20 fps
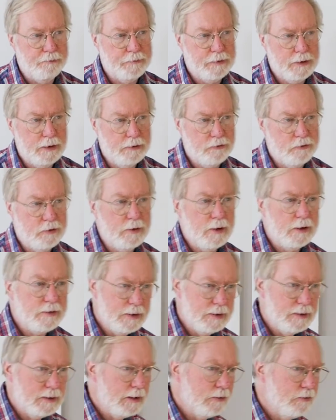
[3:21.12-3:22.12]
And so I
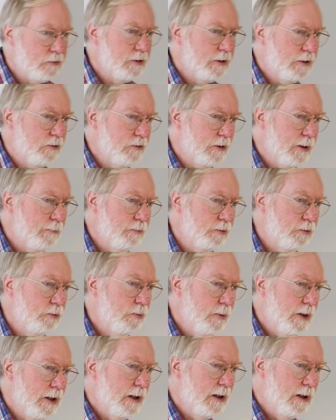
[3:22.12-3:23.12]
think that's an example
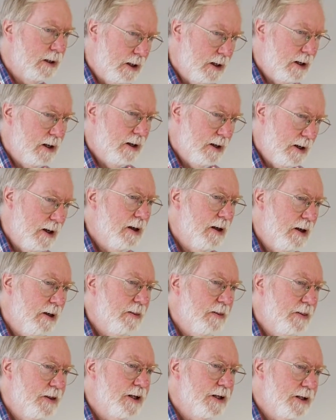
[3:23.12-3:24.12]
where
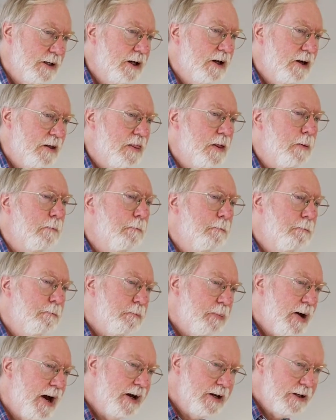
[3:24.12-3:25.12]
the
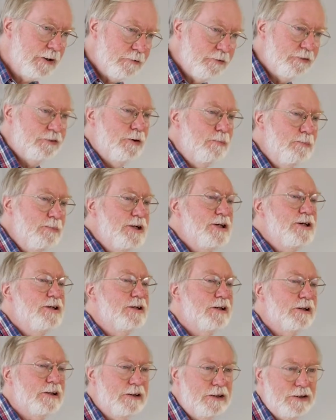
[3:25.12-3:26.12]
payoffs
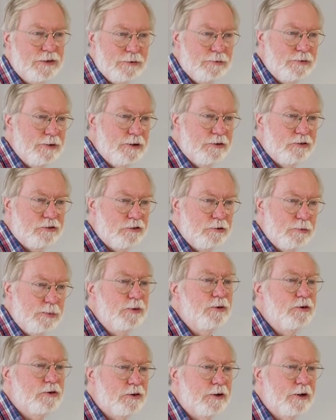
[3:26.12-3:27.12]
immediately to
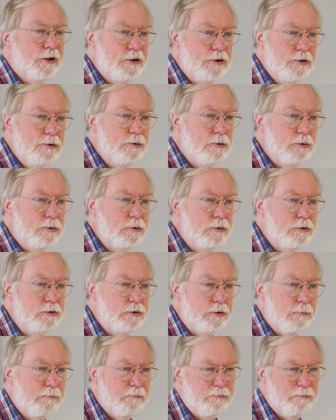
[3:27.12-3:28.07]
redistribution are huge.